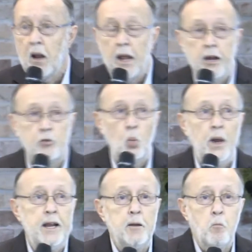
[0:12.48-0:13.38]
Last
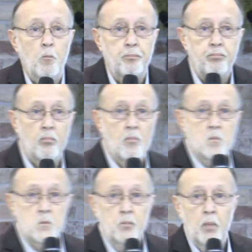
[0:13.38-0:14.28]
week,
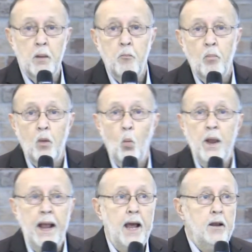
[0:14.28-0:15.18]

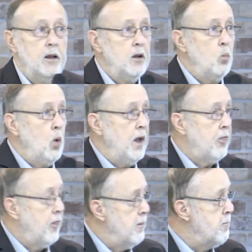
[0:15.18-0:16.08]
we ended
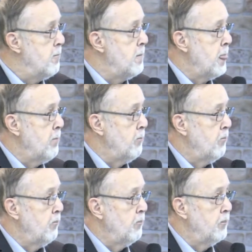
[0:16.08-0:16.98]
with
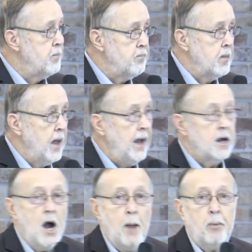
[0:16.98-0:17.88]
a
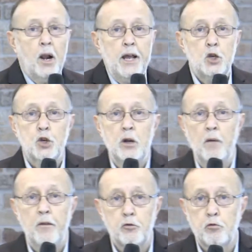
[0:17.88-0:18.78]
compilation
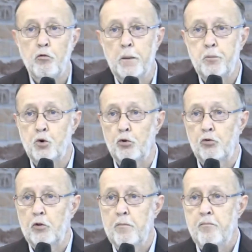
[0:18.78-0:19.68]
of the
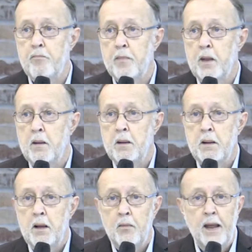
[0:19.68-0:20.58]
scriptures
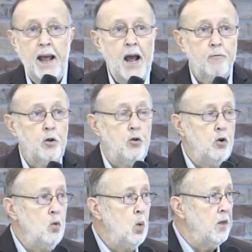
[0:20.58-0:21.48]
that have to
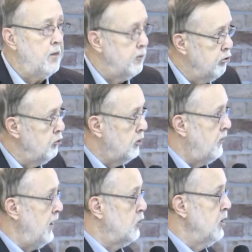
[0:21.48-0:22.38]
do with the
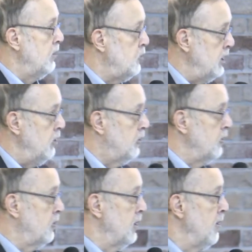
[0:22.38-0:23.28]
crucifixion of
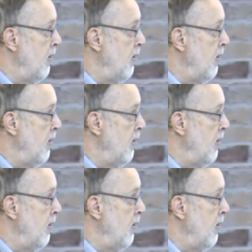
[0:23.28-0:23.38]
Jesus.